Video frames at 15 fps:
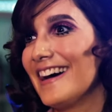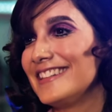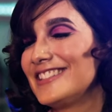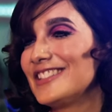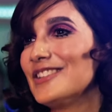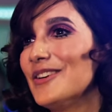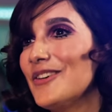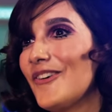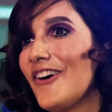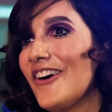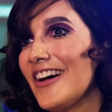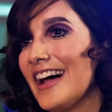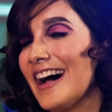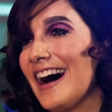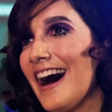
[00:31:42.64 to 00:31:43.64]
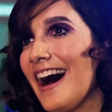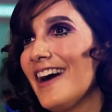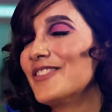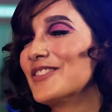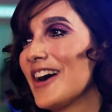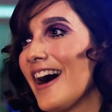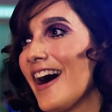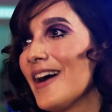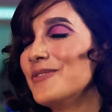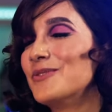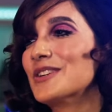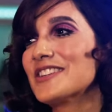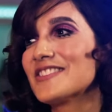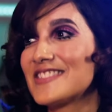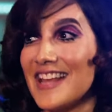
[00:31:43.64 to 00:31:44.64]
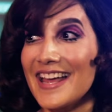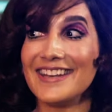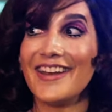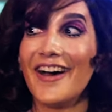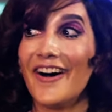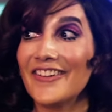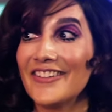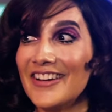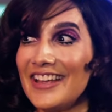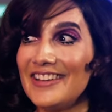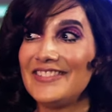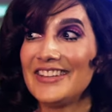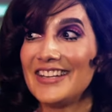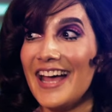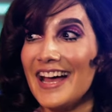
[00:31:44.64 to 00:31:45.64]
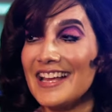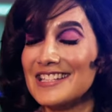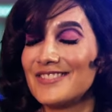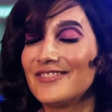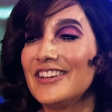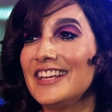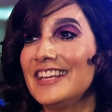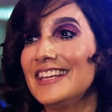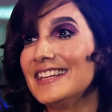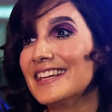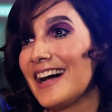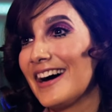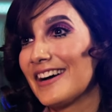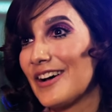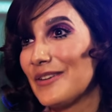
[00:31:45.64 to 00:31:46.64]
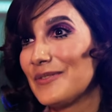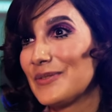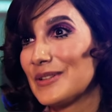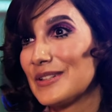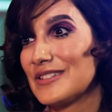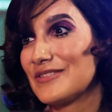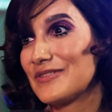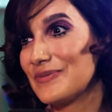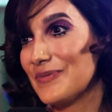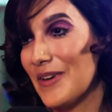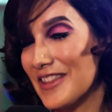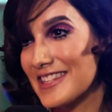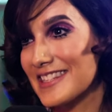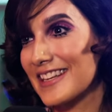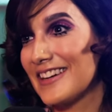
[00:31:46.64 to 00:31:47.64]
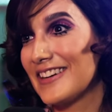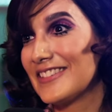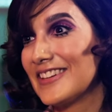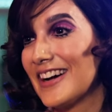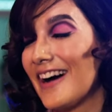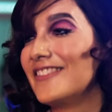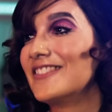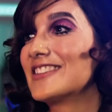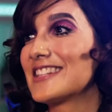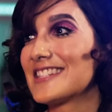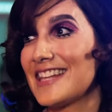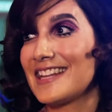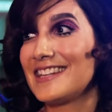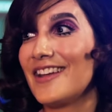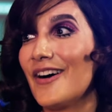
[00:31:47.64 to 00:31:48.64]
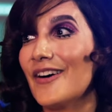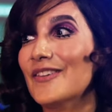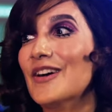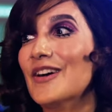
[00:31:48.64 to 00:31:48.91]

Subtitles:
Do you know what? I would have said no. If you'd asked me a couple of months ago, I would have said no.